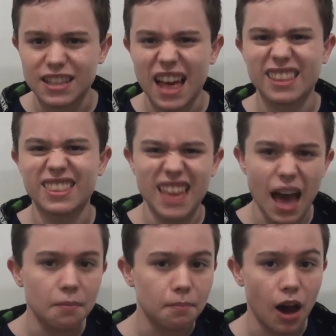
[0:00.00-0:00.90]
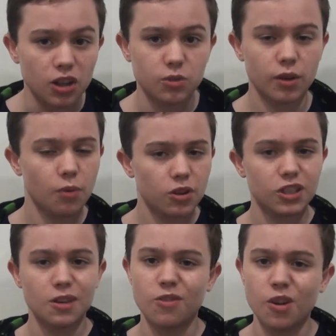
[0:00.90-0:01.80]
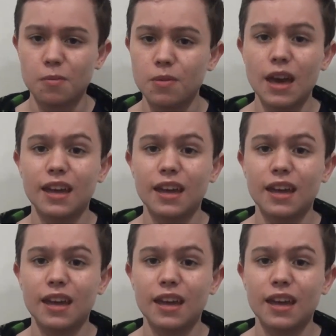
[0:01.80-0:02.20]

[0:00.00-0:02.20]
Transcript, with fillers: that that much when watching a film.